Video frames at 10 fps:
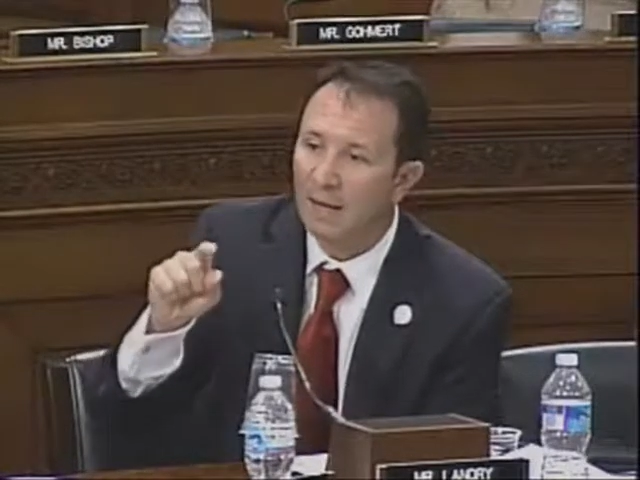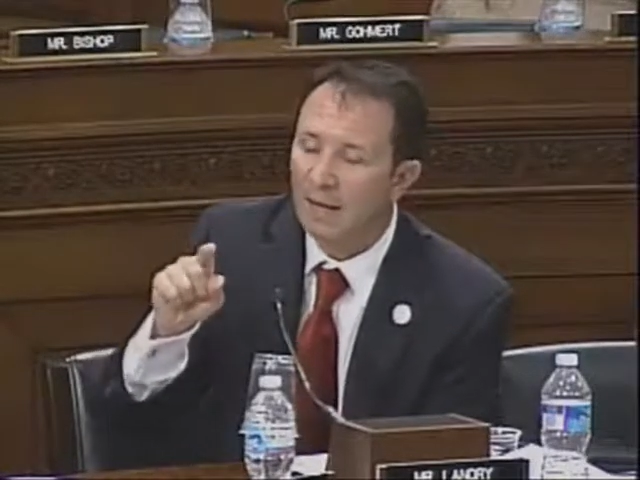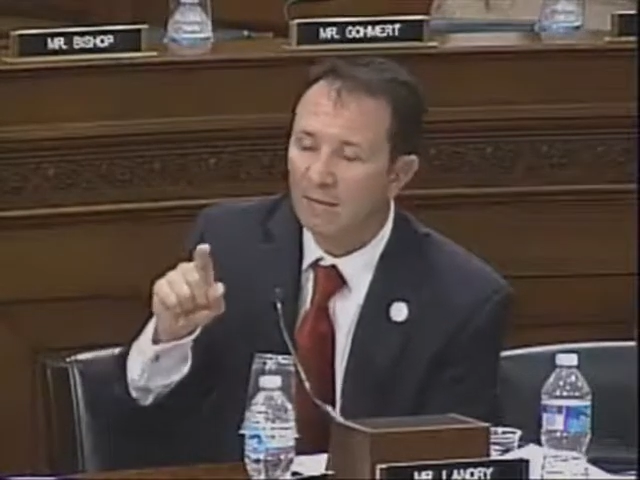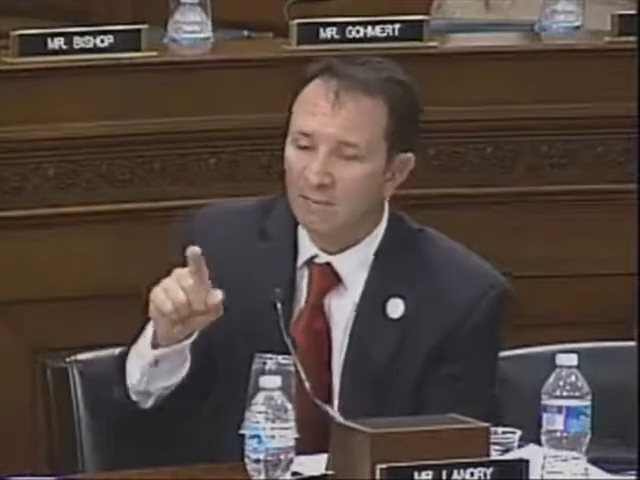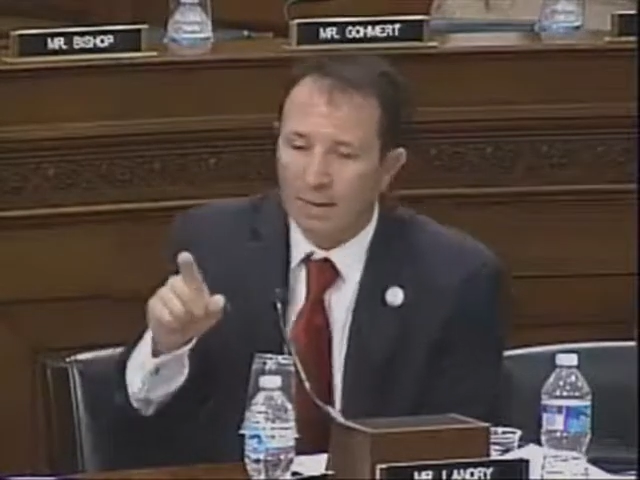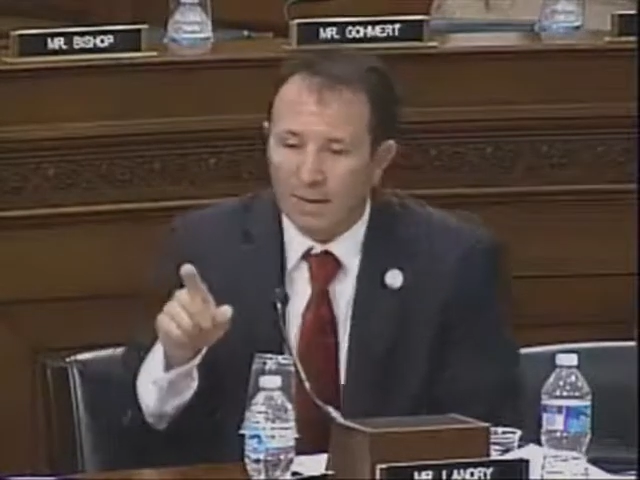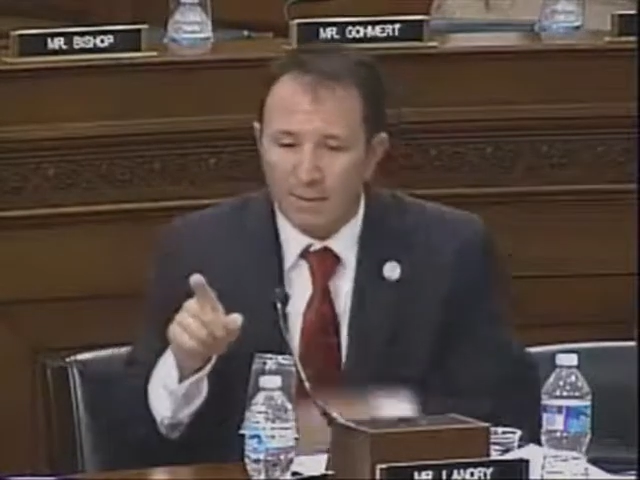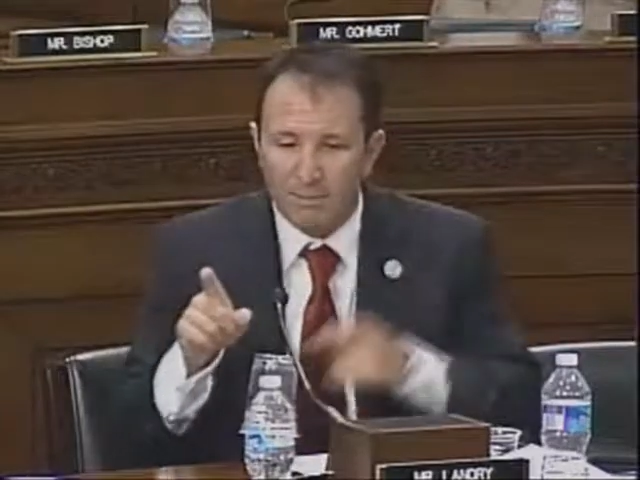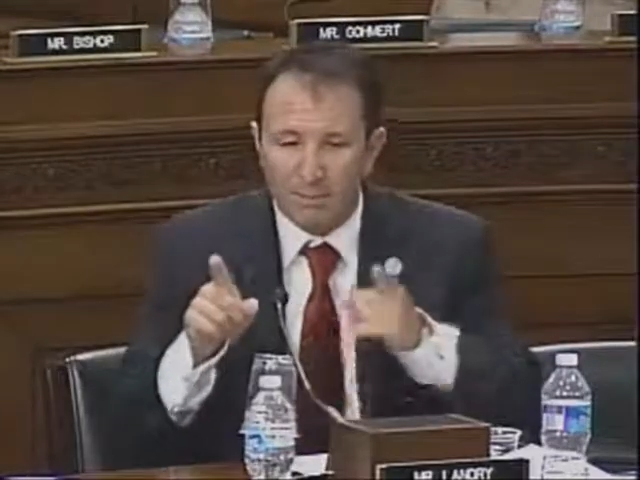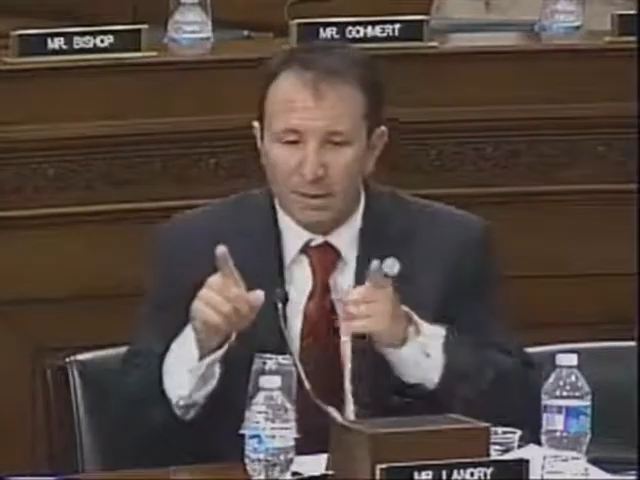
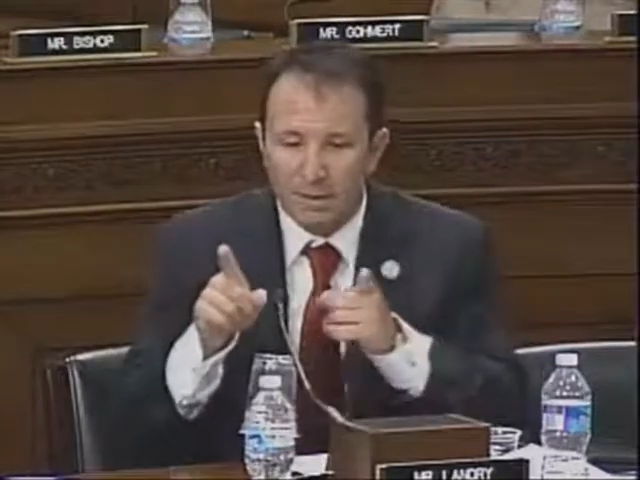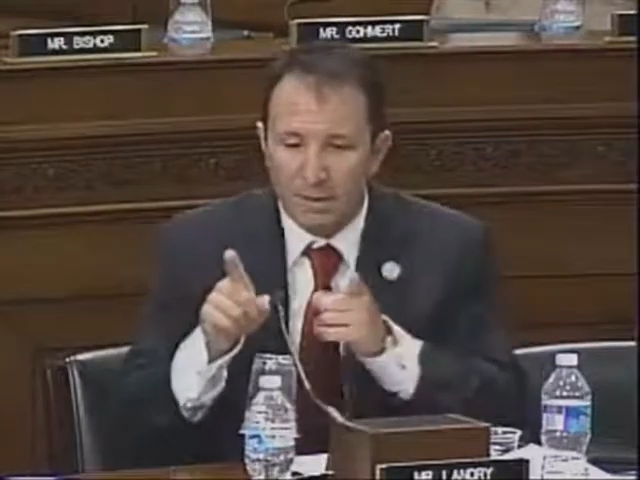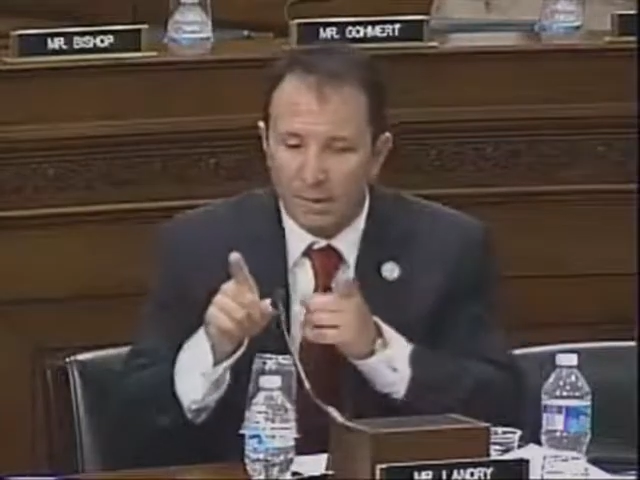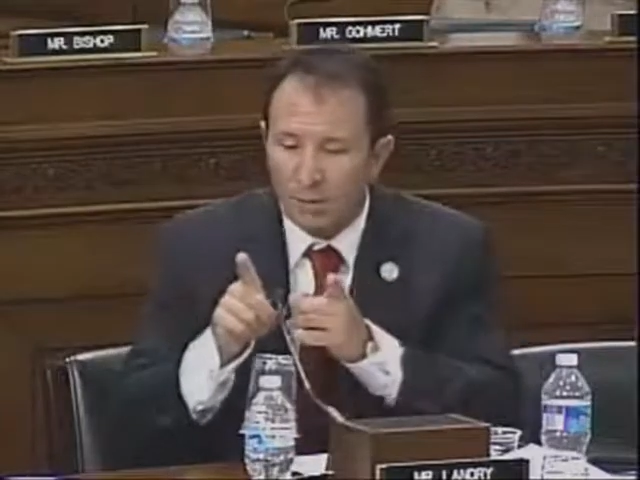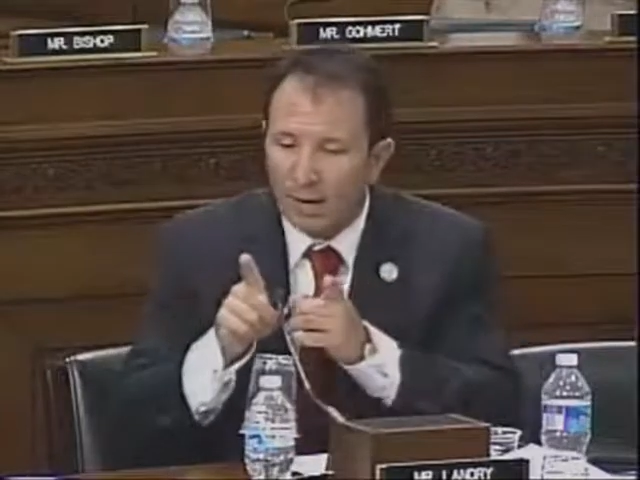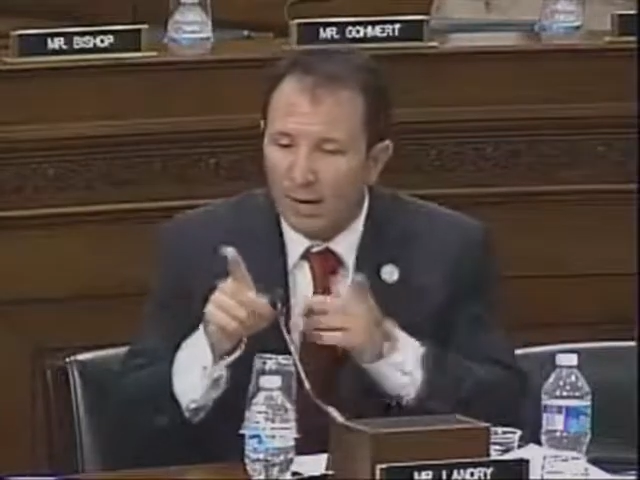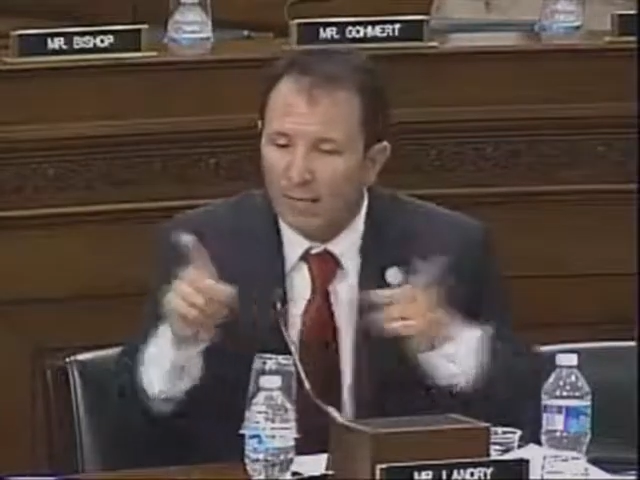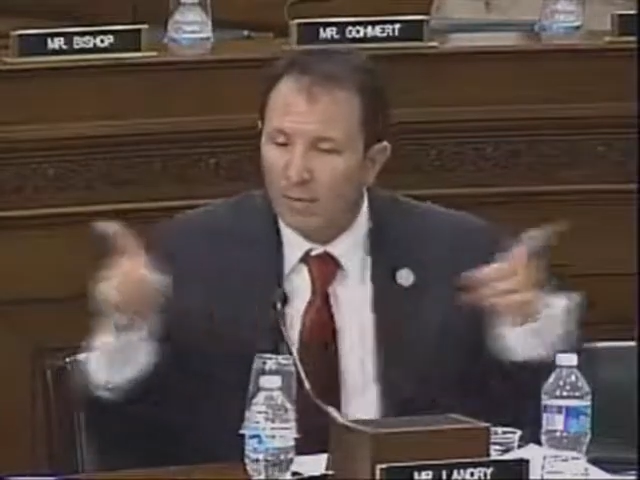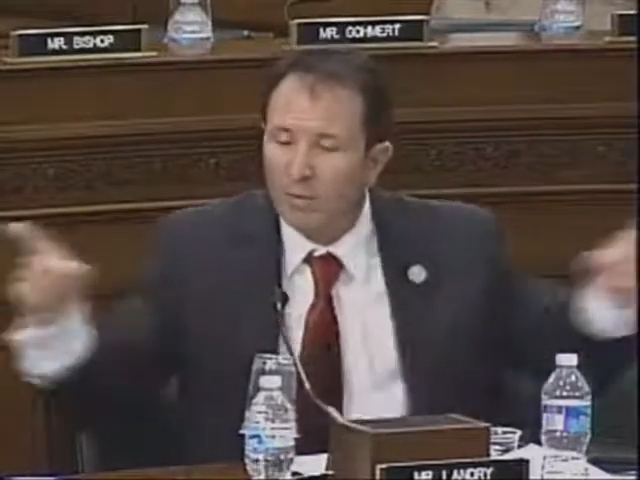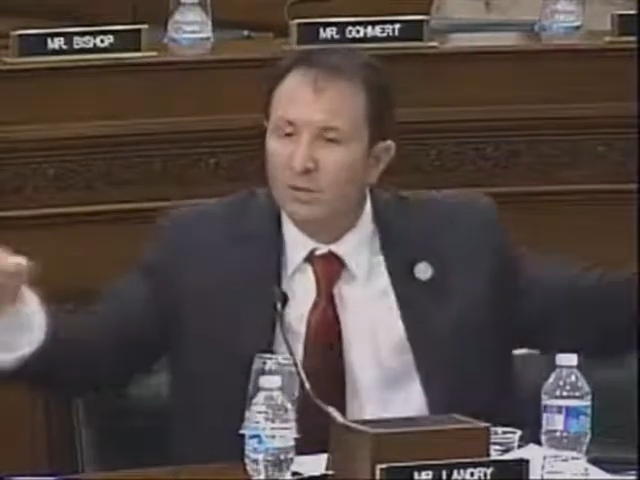a deal where
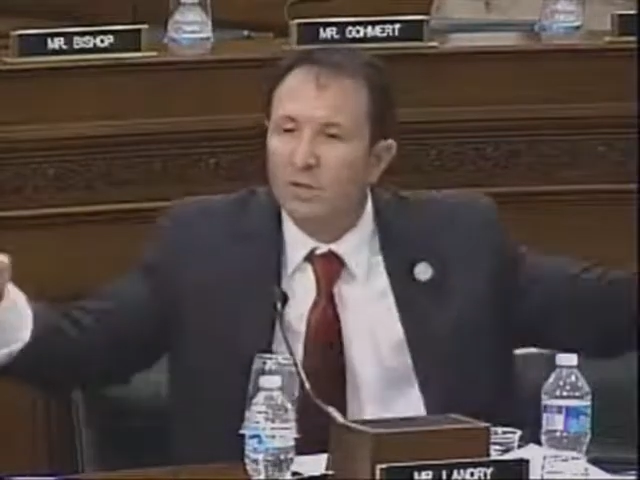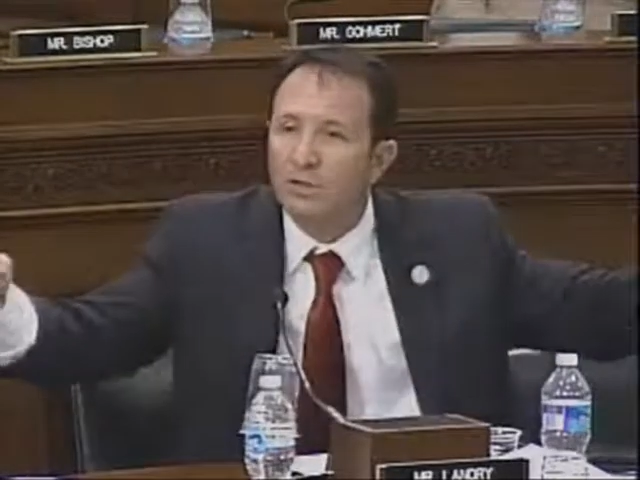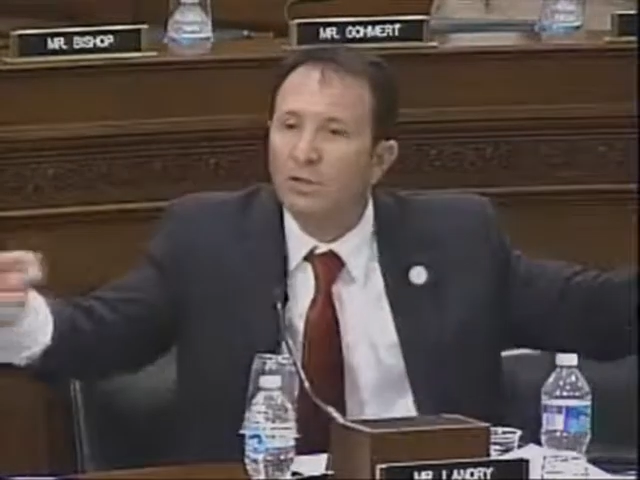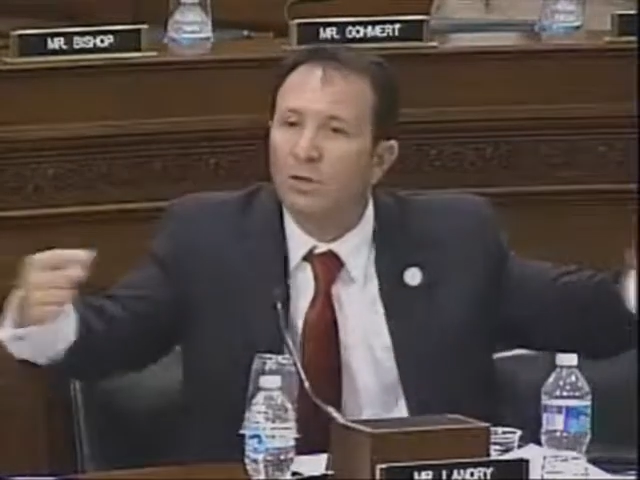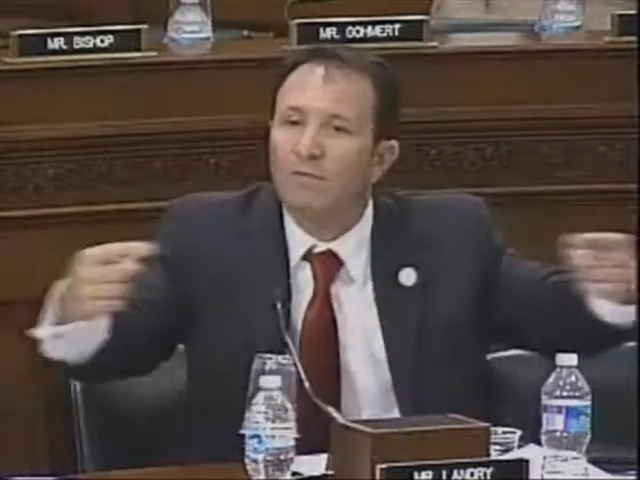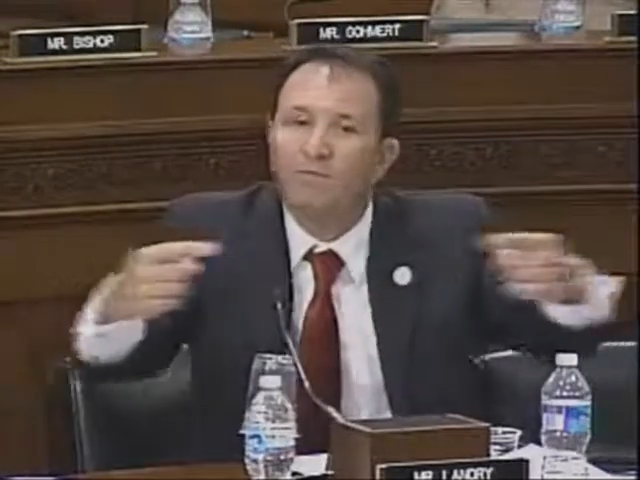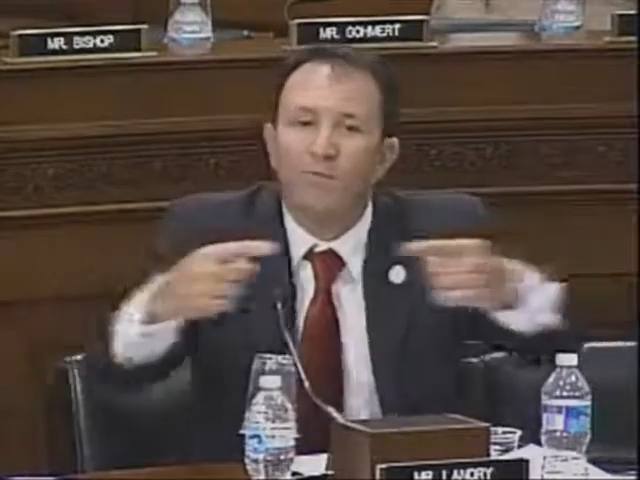everyone's going to start